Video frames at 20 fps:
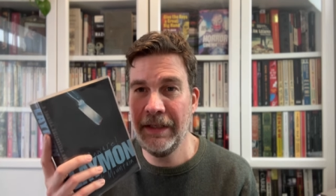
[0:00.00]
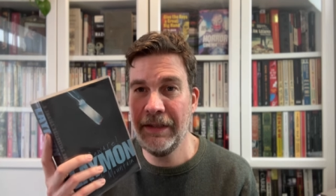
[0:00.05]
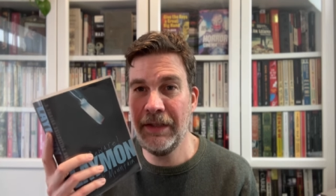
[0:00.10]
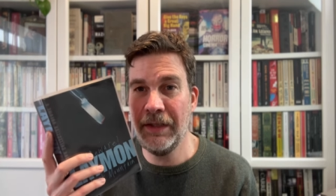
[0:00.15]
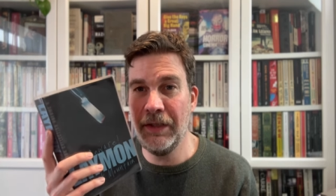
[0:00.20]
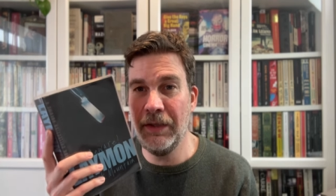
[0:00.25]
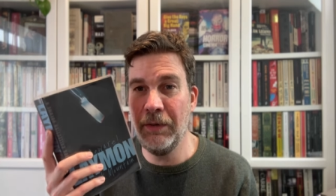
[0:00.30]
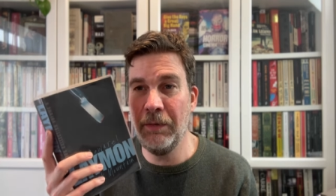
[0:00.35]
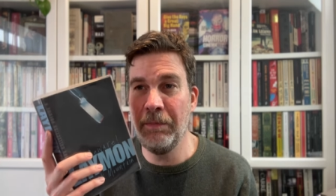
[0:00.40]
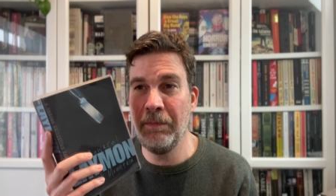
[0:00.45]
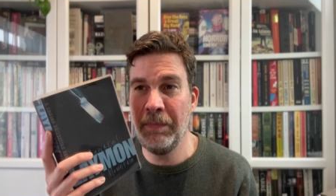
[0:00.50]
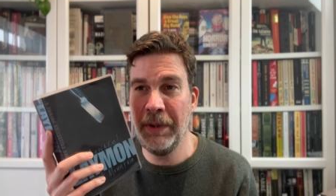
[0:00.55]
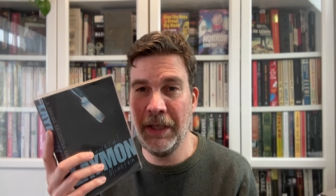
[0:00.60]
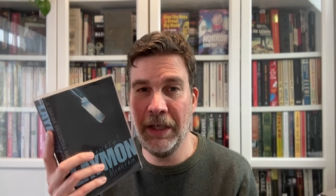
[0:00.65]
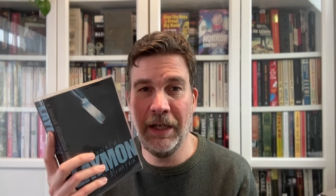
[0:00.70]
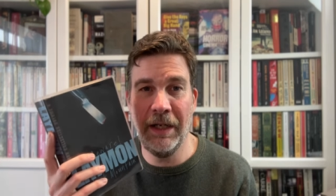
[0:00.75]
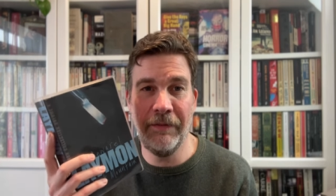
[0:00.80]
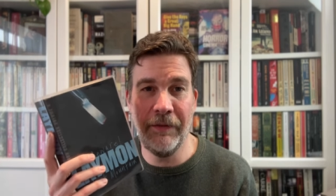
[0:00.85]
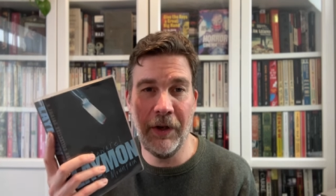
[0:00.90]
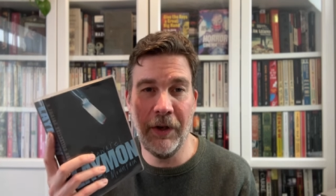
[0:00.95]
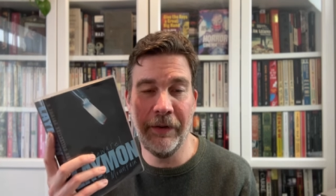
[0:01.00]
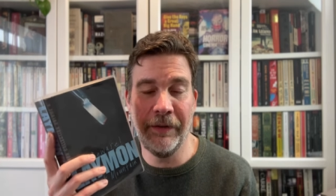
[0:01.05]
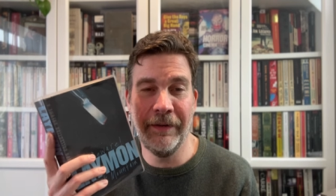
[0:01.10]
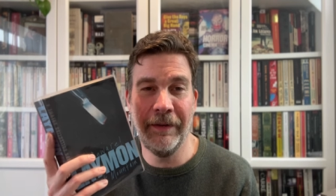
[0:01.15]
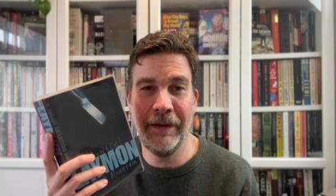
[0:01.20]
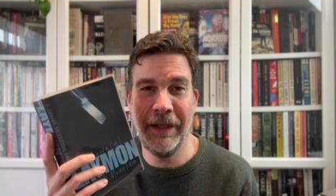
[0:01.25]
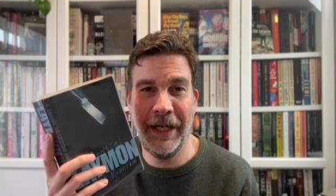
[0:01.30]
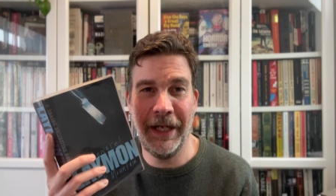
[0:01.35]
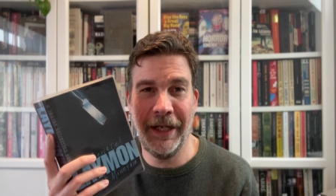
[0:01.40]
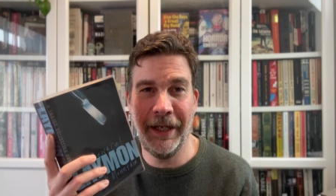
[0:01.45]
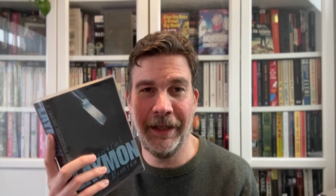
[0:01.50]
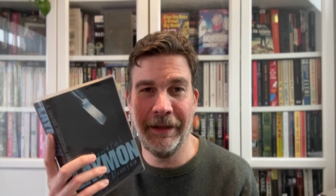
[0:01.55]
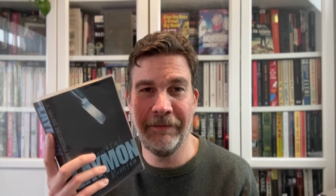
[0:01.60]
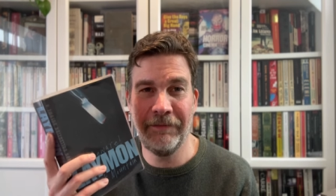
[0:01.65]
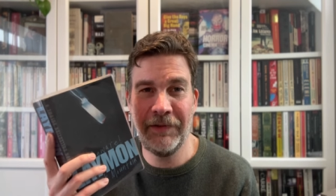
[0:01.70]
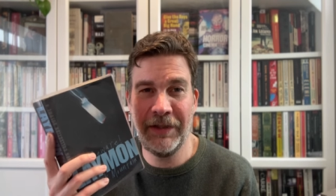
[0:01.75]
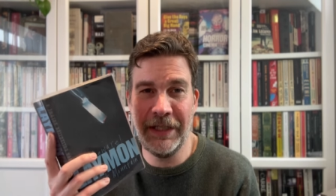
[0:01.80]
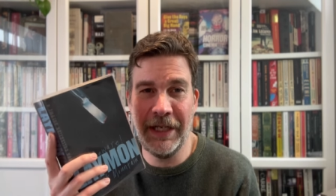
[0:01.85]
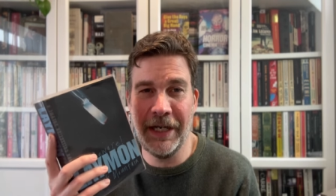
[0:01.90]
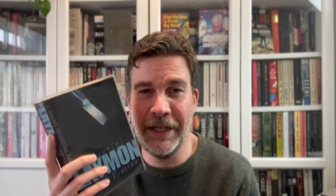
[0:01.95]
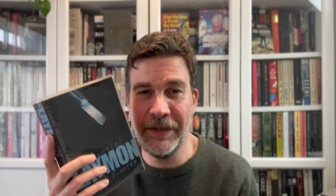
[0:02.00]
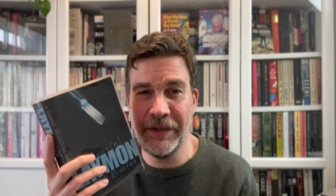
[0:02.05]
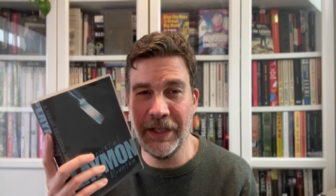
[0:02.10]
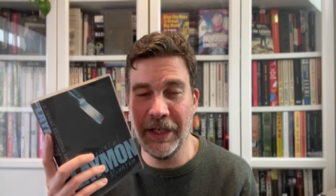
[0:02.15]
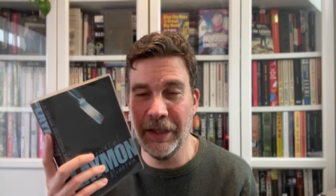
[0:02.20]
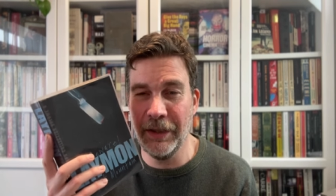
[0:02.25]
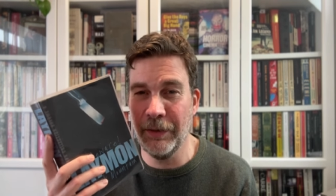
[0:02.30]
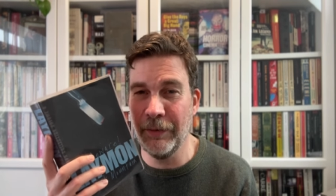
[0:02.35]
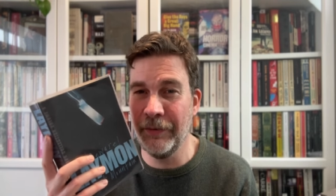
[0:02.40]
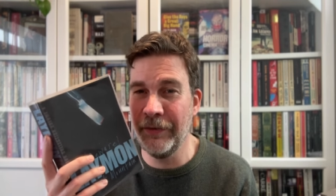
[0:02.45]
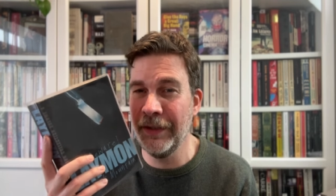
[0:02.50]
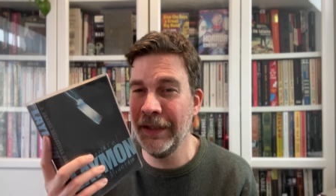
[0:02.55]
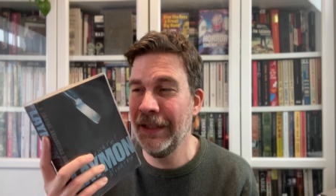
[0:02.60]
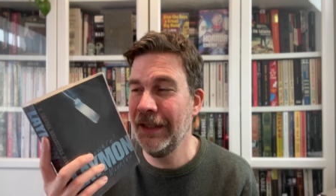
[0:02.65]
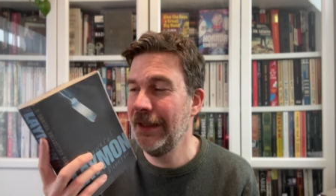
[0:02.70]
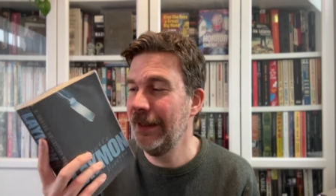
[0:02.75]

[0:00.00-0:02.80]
to perv on teenage girls